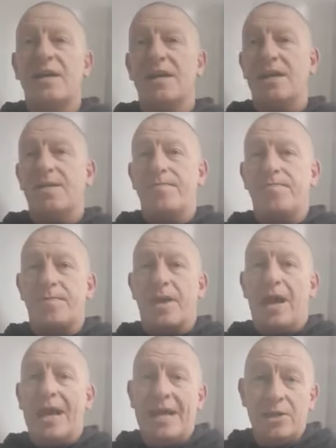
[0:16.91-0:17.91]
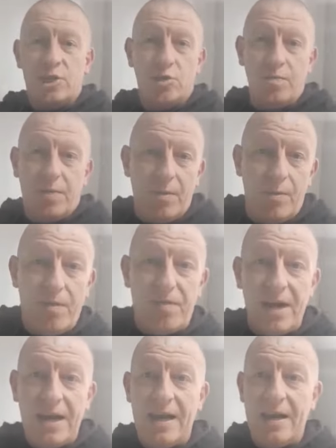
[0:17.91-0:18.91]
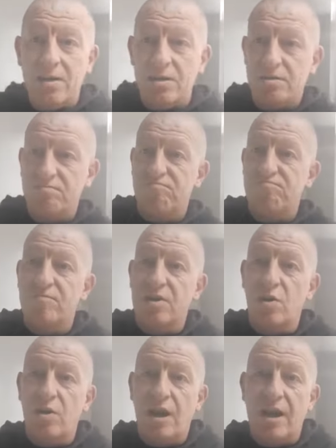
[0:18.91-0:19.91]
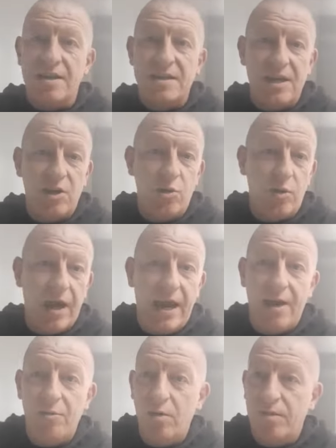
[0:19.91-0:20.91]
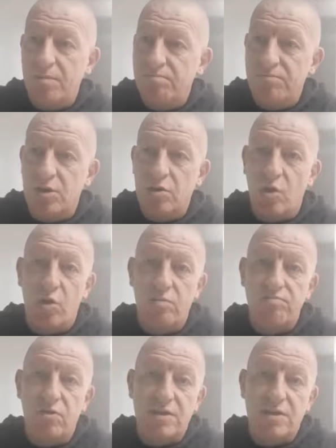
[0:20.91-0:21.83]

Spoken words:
I hate showing people my fingernails. They look like I take no care over them at all.